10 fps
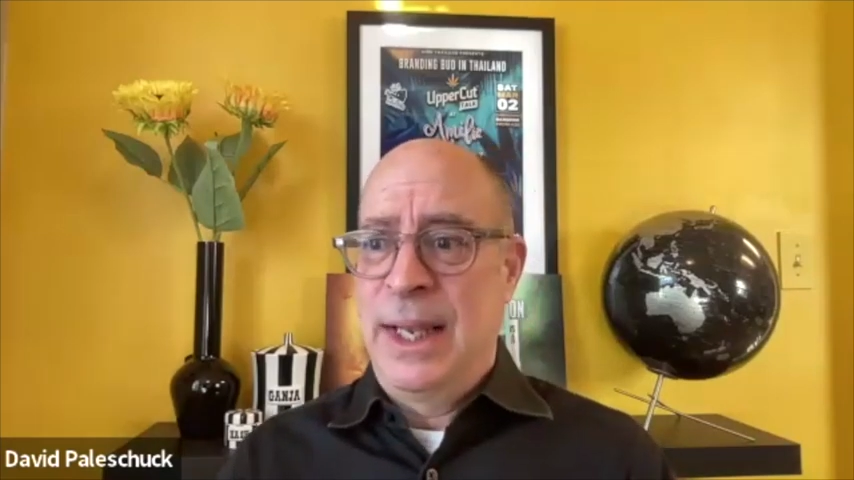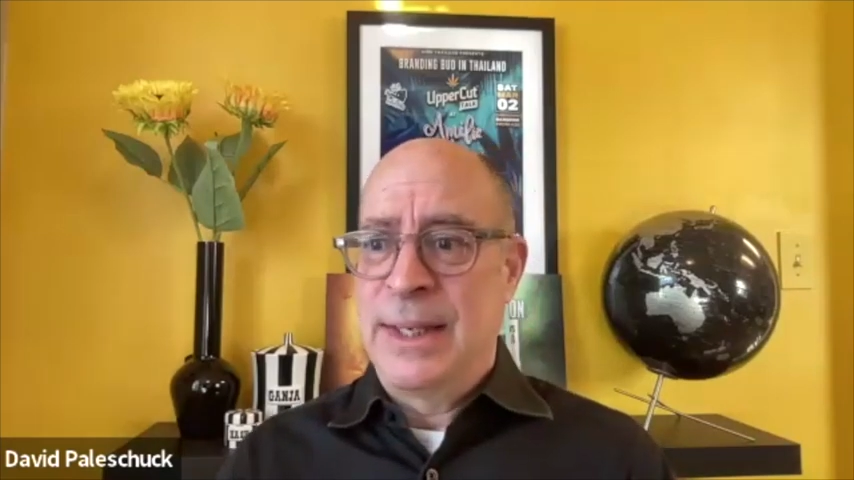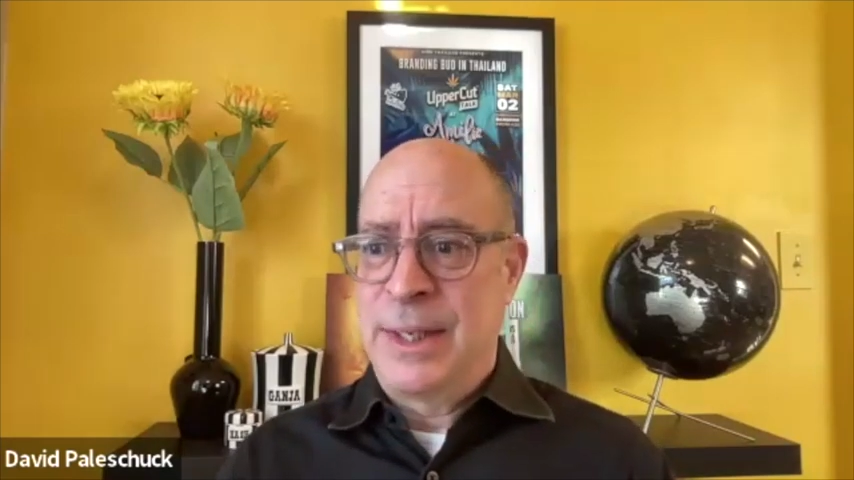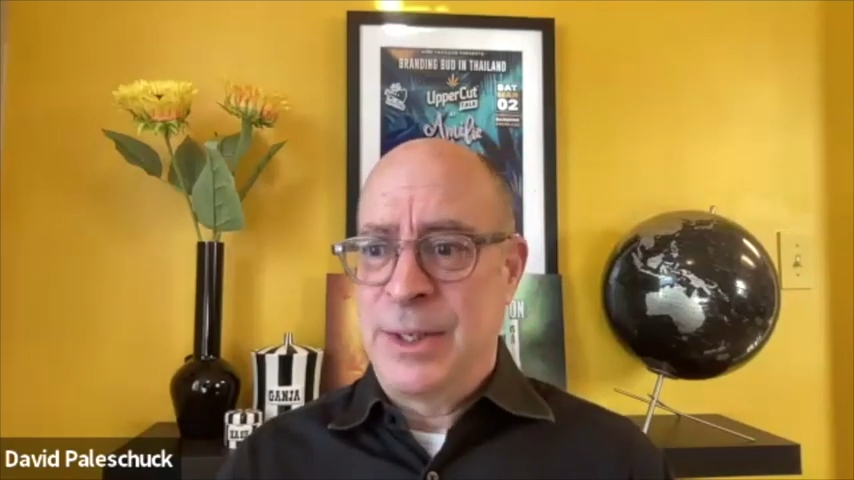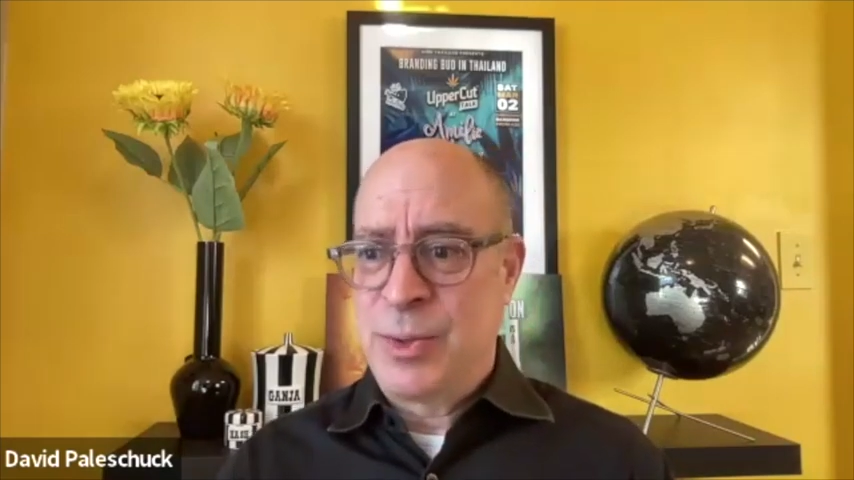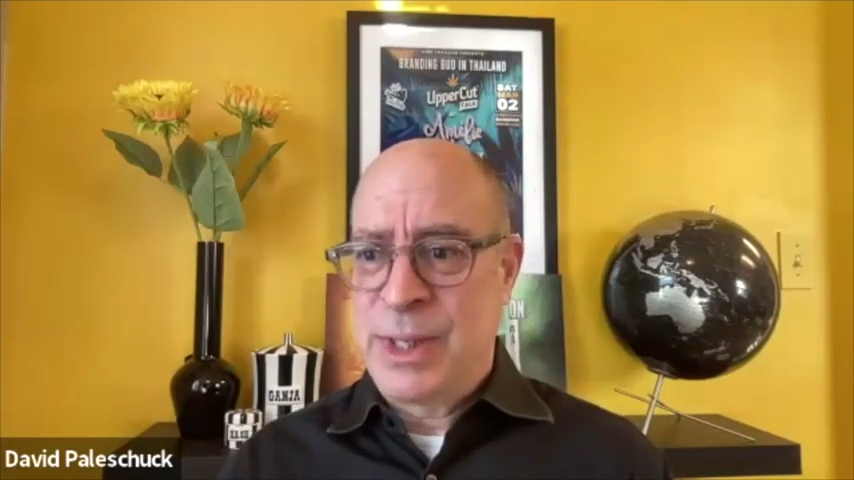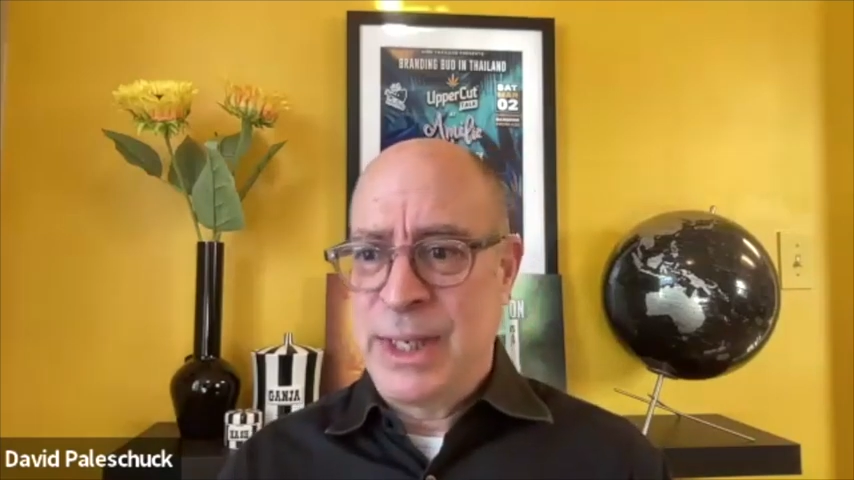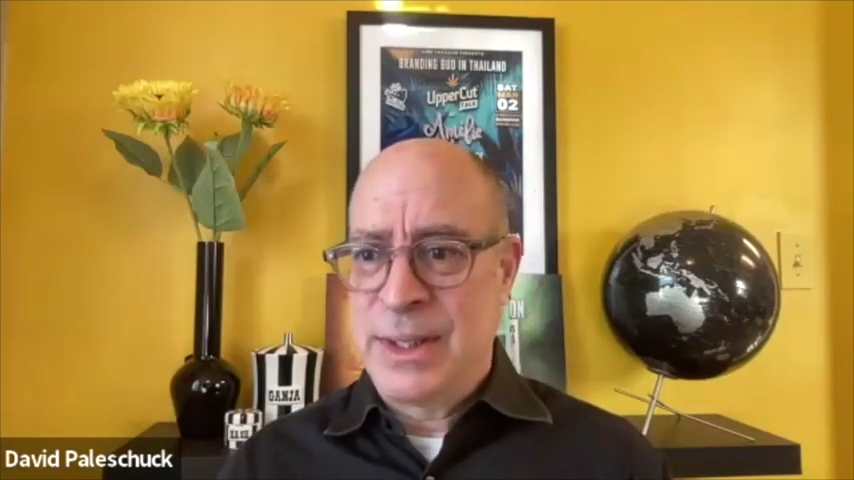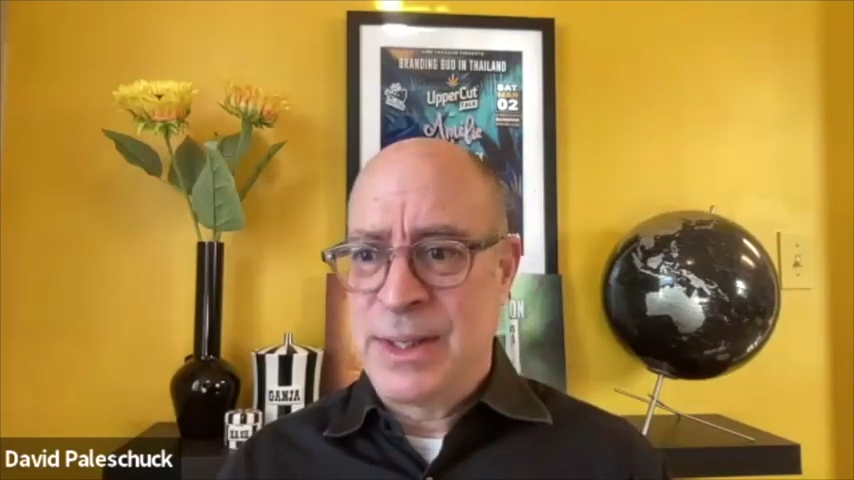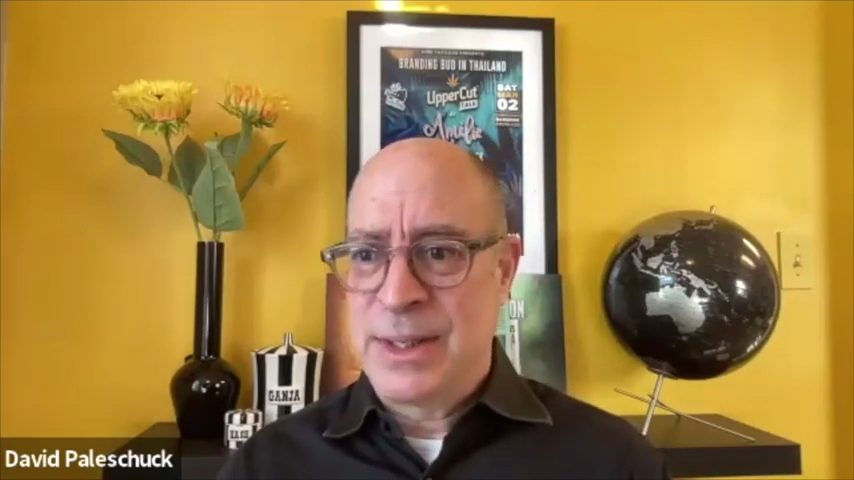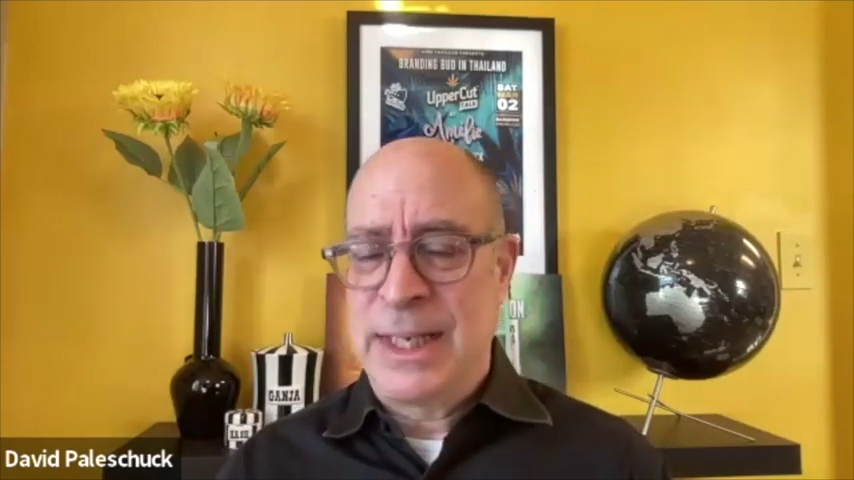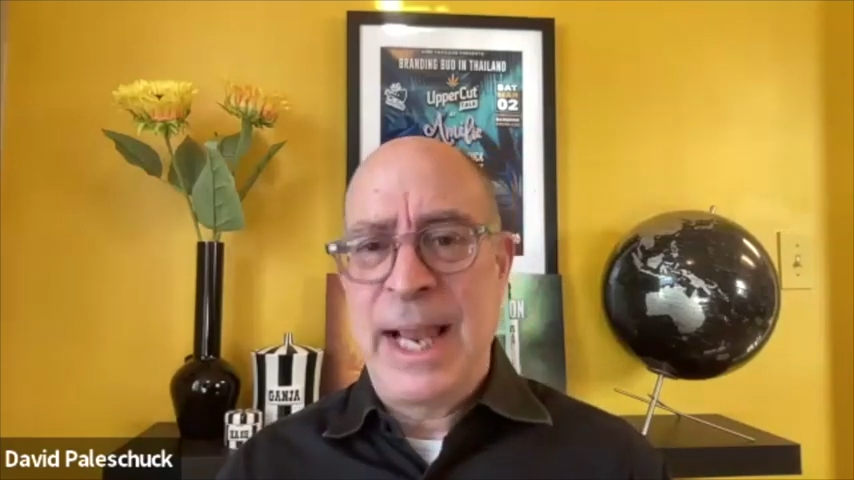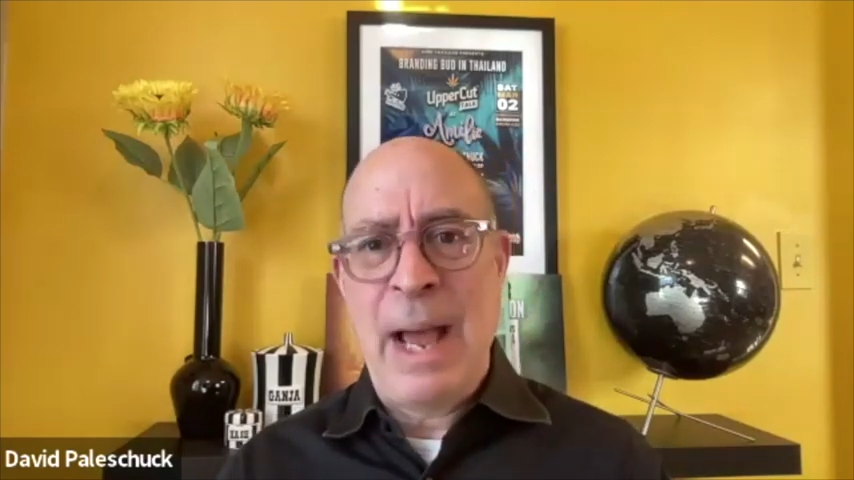It's interesting to see